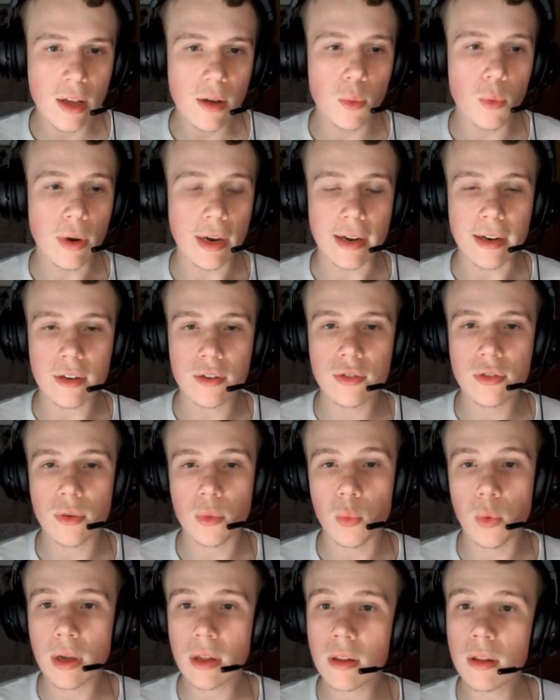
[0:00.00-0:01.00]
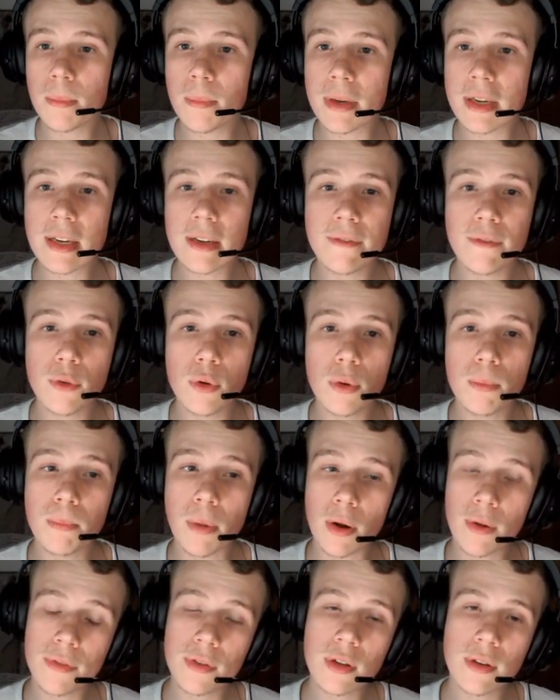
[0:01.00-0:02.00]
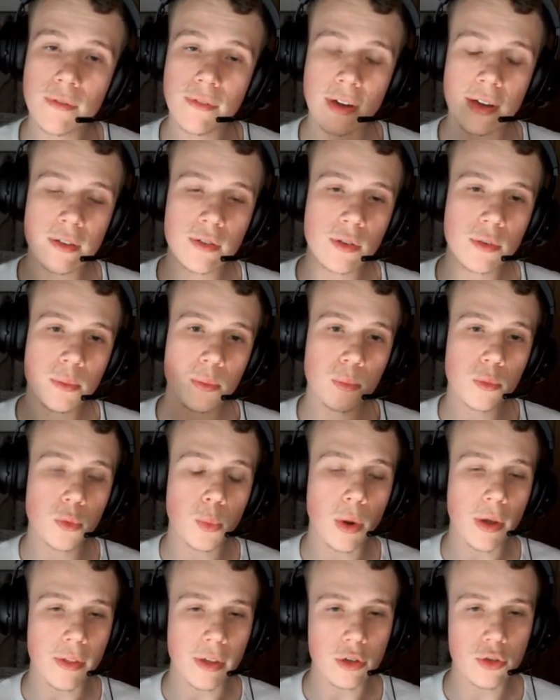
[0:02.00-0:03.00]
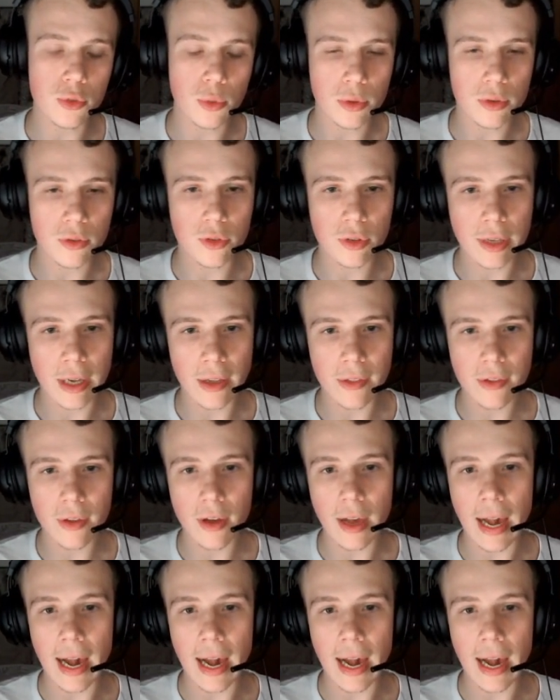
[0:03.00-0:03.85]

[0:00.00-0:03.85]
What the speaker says: which will be for both the conveyor systems where they join together.